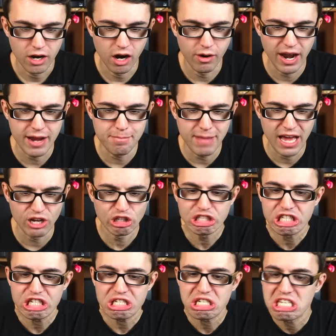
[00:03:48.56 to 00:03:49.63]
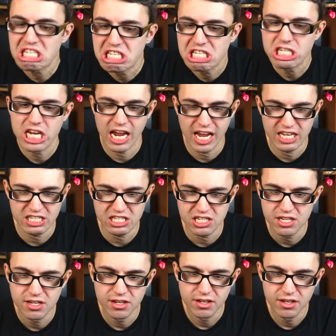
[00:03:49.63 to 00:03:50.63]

All right, metal test.